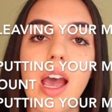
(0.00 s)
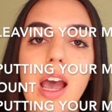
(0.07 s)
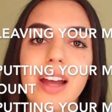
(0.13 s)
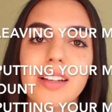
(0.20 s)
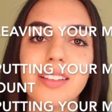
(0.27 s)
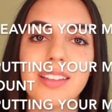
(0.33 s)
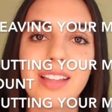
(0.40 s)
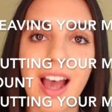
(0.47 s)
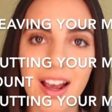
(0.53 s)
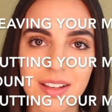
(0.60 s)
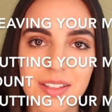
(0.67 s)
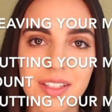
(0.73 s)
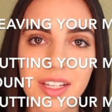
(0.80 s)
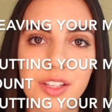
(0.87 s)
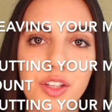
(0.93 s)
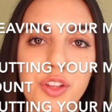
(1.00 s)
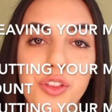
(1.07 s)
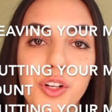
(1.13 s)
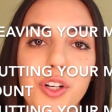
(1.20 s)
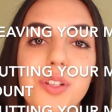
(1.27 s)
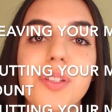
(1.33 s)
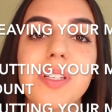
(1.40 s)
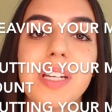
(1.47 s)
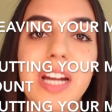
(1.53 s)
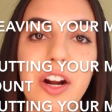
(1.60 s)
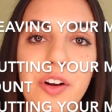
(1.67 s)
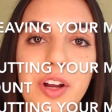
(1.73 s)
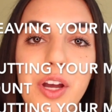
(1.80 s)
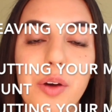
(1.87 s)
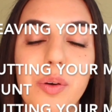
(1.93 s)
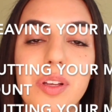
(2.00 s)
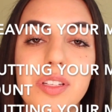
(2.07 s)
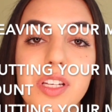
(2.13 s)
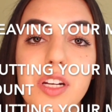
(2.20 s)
And lastly, the third scenario is